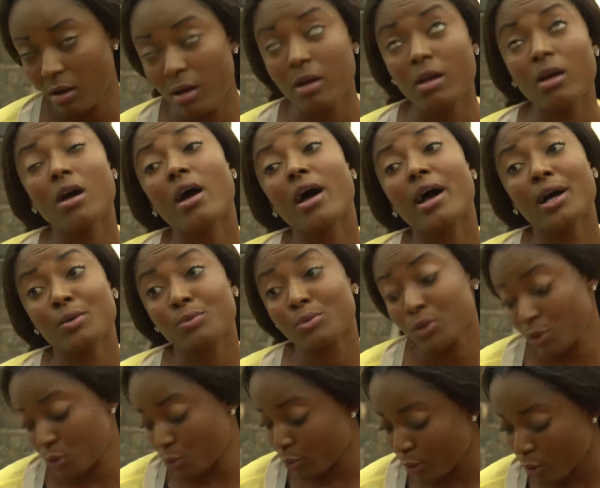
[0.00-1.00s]
Hey, I
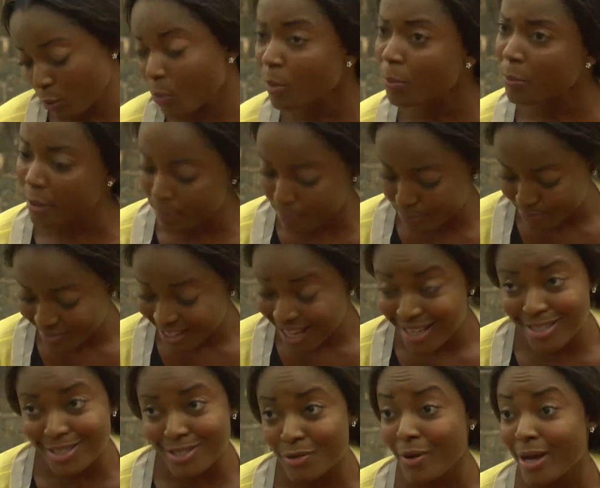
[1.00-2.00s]
wish you well, but babe,
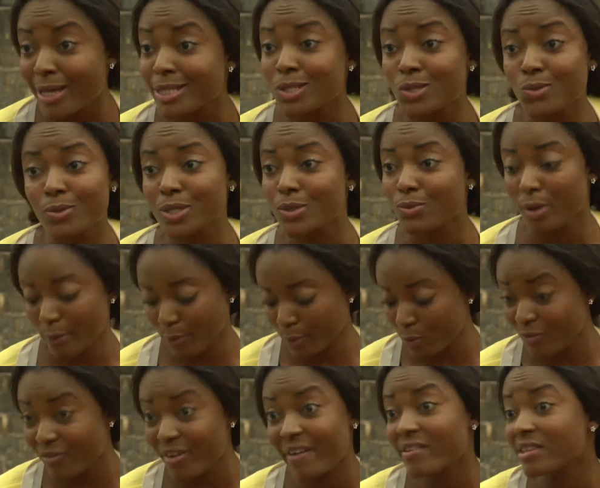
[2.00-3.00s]
this rice is sweet,
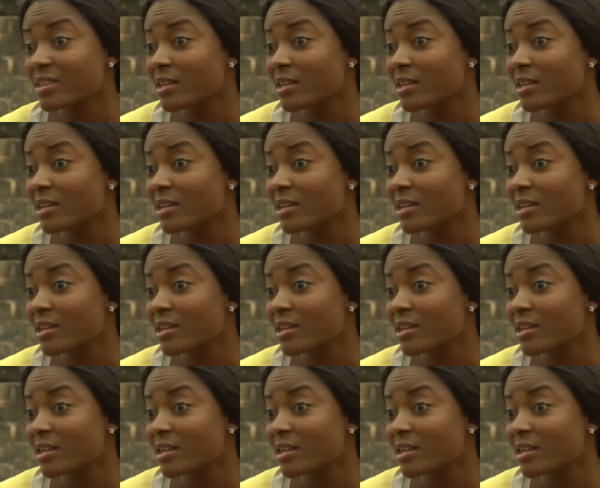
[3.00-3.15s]
very